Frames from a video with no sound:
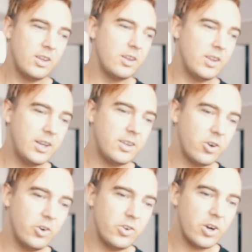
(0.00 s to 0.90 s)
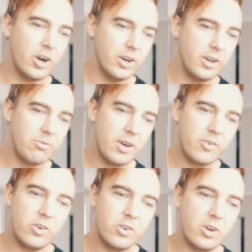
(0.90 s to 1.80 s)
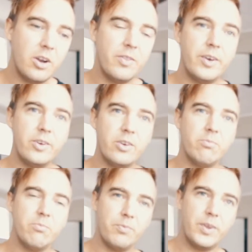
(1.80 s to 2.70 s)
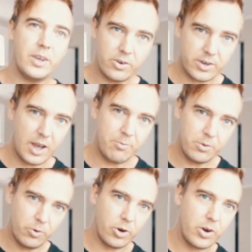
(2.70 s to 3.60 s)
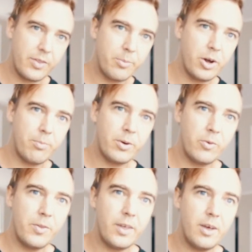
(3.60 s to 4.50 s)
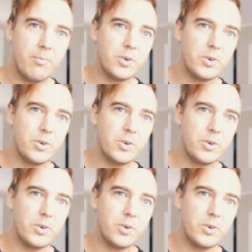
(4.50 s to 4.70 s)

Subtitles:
That's a good start. And if you have a good start, then you take your time to walk around the property with them,